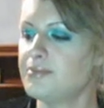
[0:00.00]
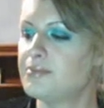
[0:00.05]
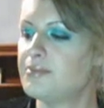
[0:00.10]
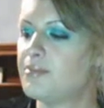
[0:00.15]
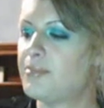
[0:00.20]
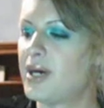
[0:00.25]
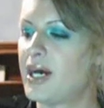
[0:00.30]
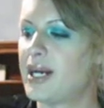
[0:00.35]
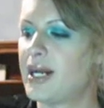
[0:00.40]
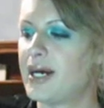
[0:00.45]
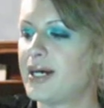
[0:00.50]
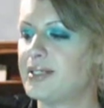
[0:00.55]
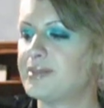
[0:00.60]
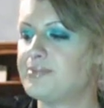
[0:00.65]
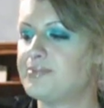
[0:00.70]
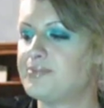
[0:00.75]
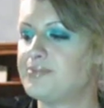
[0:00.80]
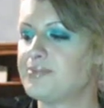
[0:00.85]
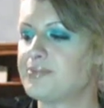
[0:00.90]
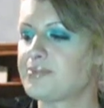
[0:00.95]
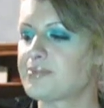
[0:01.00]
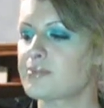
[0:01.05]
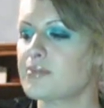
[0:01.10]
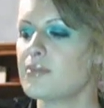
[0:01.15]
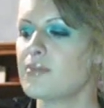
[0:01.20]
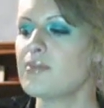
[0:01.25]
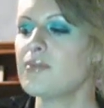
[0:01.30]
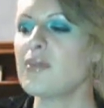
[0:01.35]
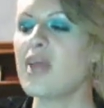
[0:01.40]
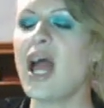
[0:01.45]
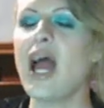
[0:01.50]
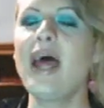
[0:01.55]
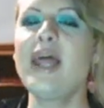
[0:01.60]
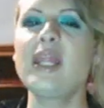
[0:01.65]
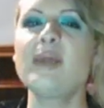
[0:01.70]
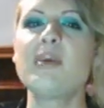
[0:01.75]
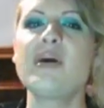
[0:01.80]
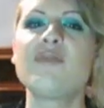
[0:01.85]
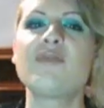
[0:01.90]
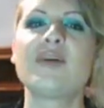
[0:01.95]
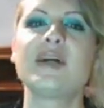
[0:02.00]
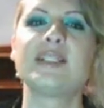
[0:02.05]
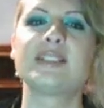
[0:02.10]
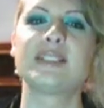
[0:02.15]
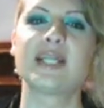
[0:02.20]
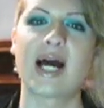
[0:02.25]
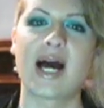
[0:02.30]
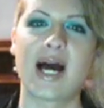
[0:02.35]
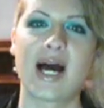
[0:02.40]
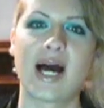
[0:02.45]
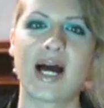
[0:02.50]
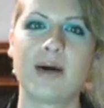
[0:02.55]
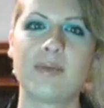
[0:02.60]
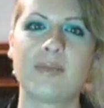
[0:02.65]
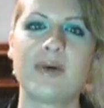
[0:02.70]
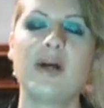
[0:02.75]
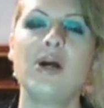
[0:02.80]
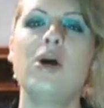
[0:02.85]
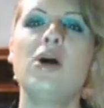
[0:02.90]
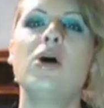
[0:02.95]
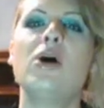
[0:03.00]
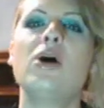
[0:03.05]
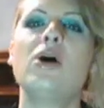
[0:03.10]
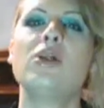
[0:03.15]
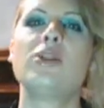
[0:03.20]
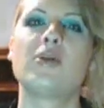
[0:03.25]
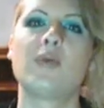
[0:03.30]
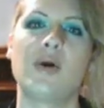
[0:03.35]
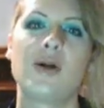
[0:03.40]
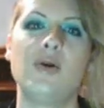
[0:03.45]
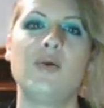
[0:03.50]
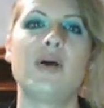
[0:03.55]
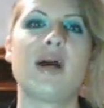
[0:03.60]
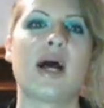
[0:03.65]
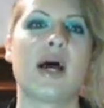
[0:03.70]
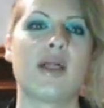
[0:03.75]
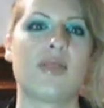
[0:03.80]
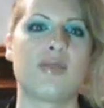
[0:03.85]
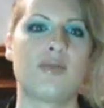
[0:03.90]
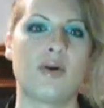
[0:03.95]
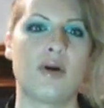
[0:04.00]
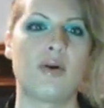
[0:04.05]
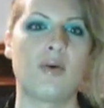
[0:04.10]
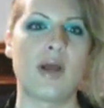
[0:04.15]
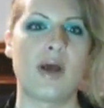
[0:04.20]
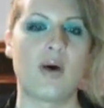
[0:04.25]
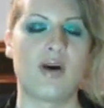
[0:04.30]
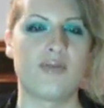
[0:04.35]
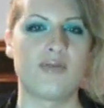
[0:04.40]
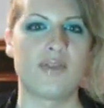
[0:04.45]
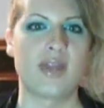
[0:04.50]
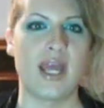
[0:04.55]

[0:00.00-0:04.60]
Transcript: But, um, and then my friend Tom, the one who got thrown off the